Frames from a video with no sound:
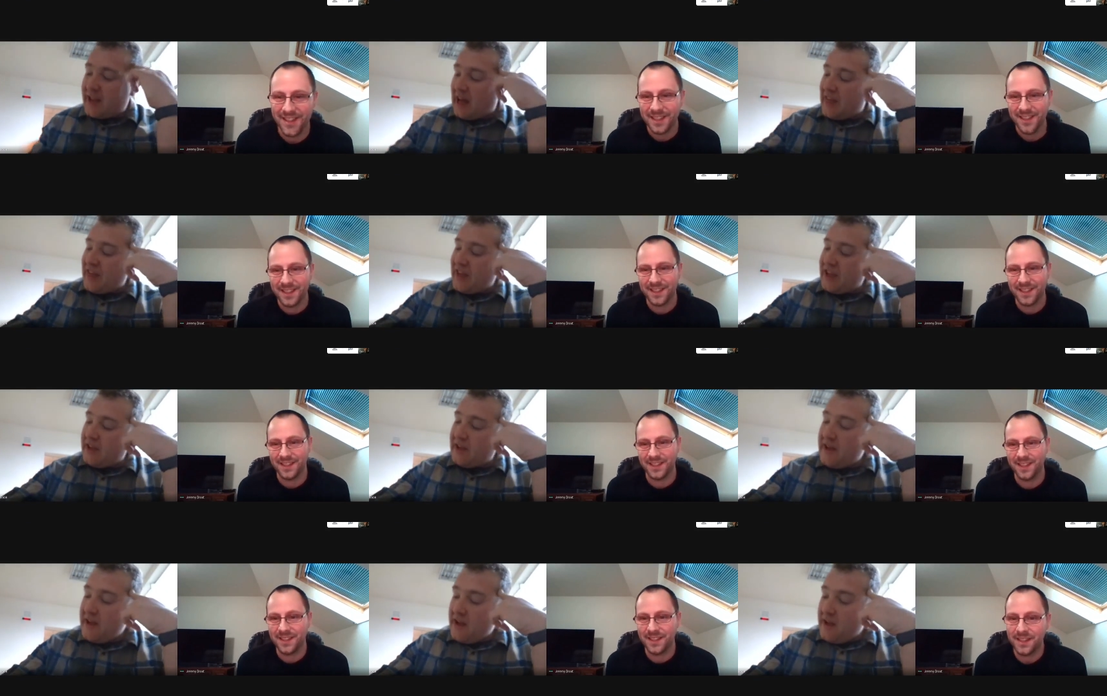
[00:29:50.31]
Speaker 1: I
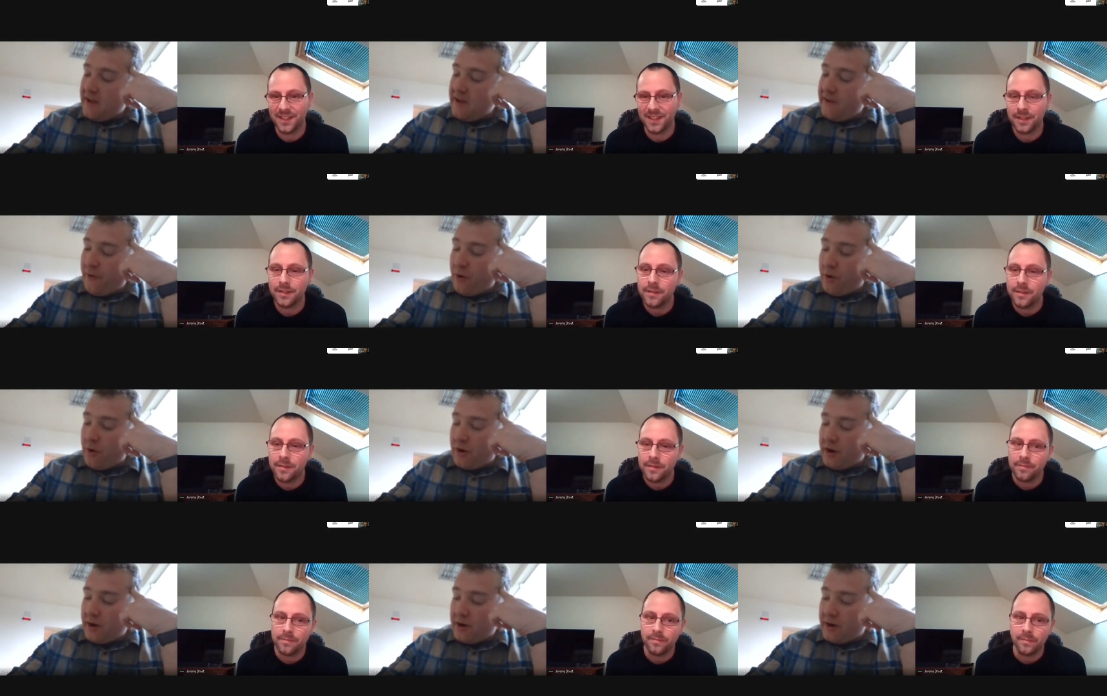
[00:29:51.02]
think
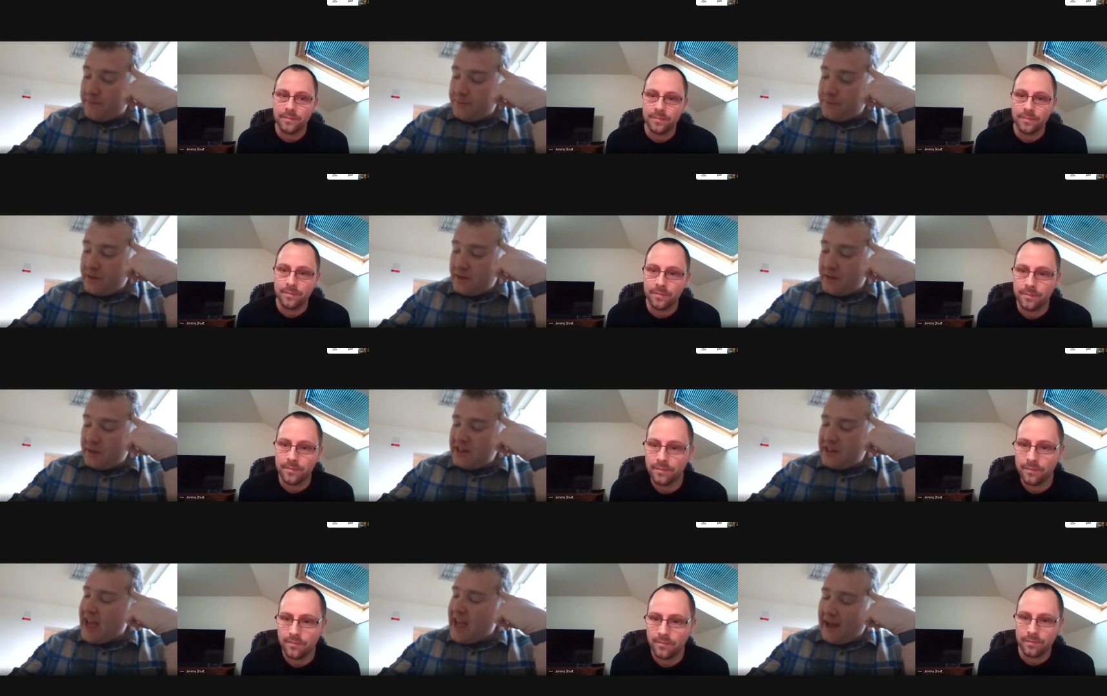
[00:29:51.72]
for,
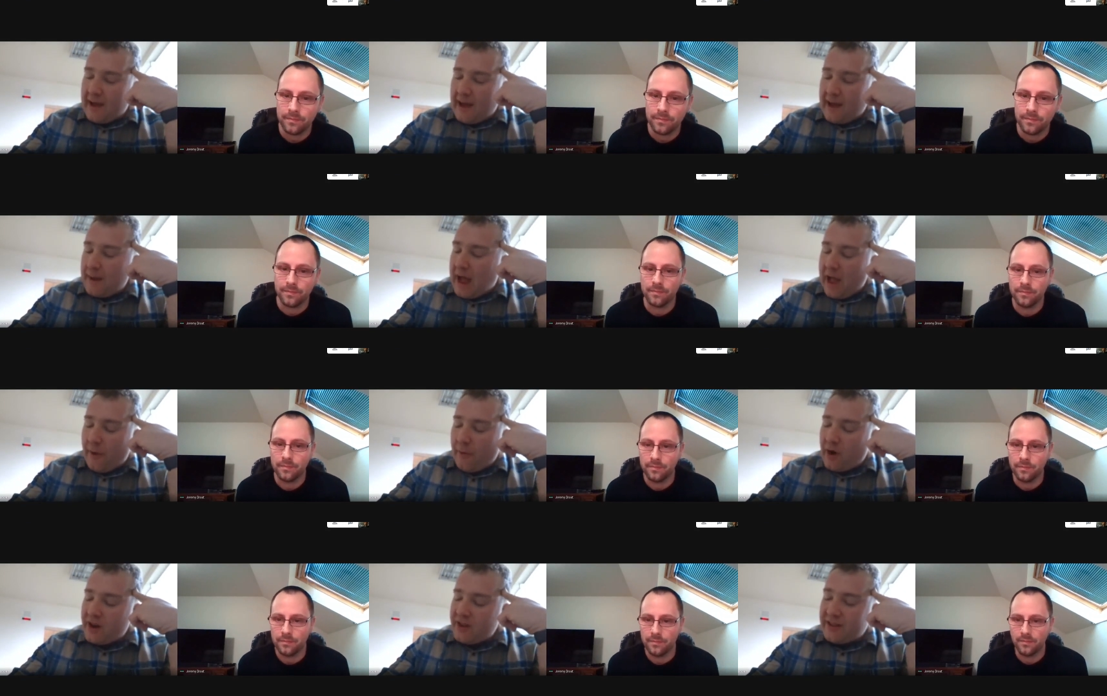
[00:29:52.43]
yeah,
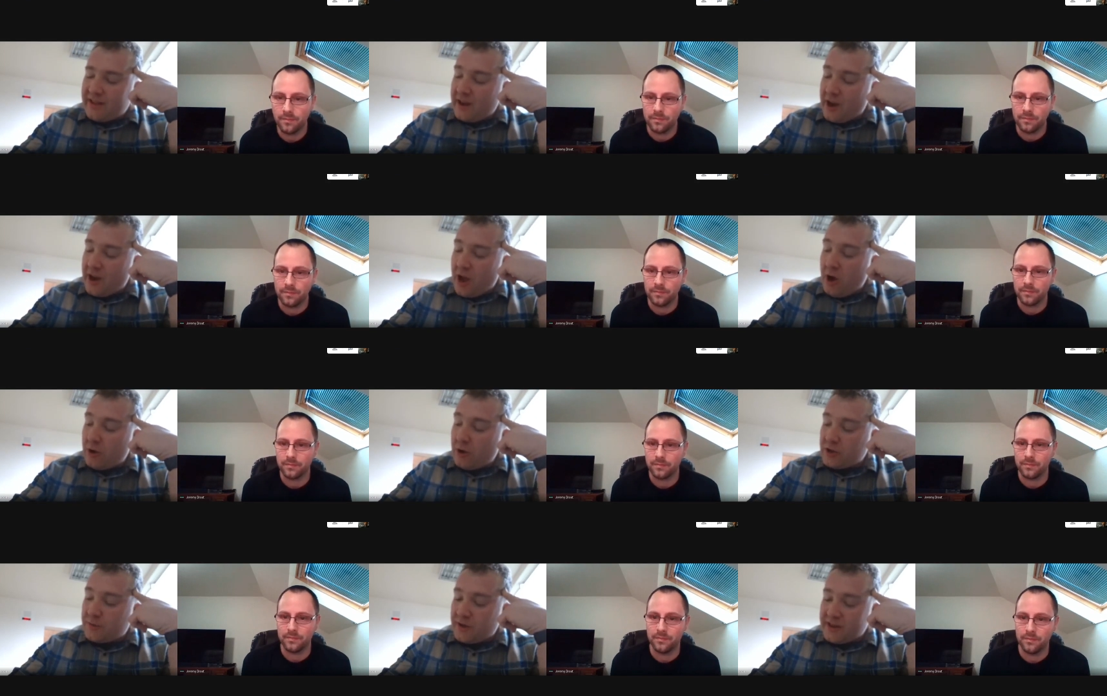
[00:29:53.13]
I want to say
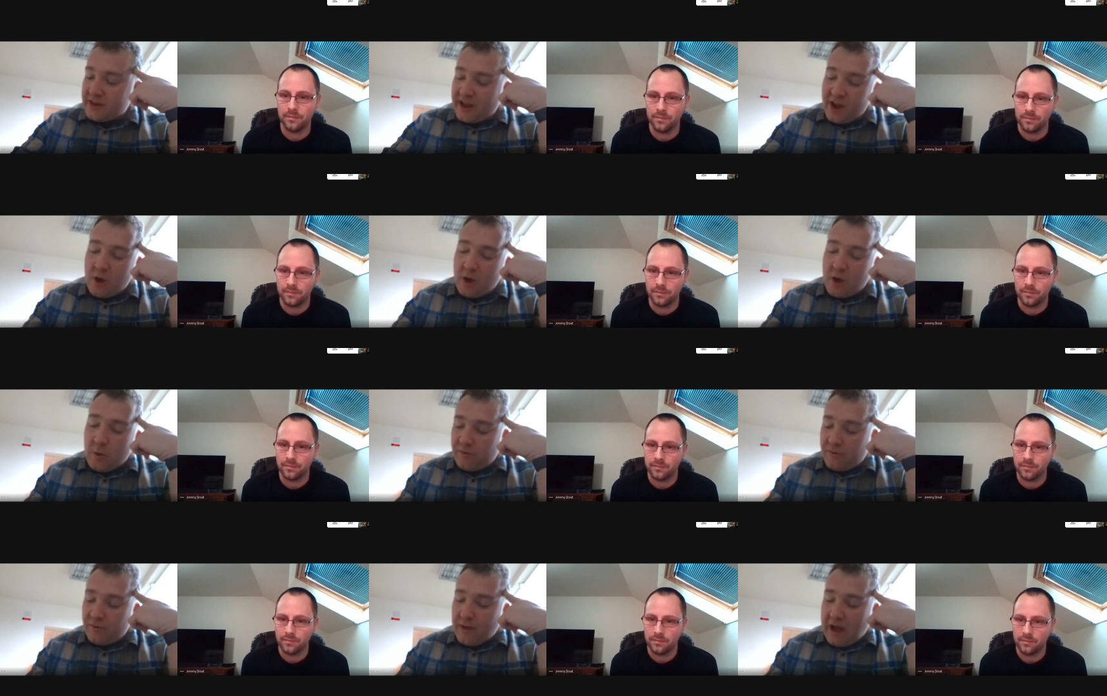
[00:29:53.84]
no just because I know
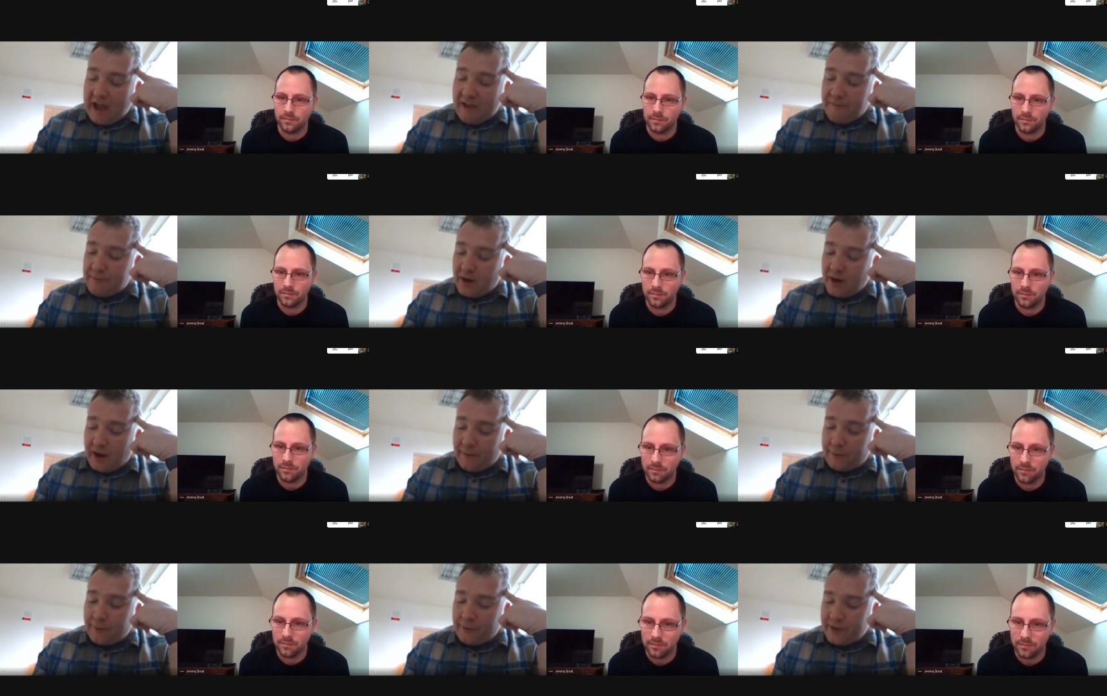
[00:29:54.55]
I've been
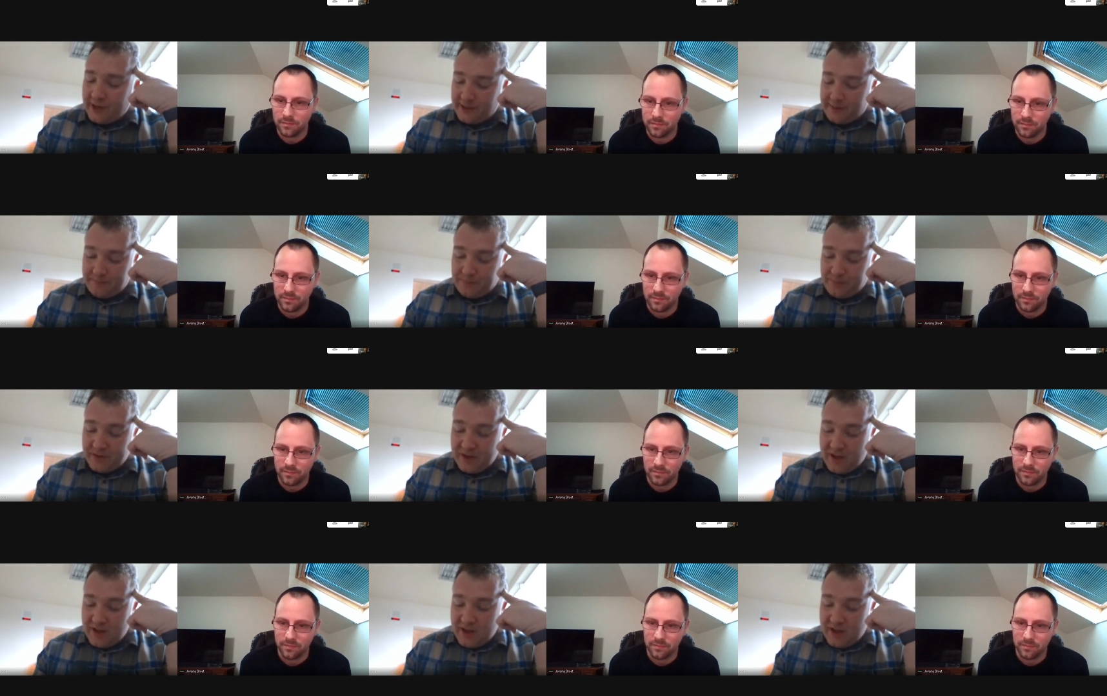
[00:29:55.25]
offering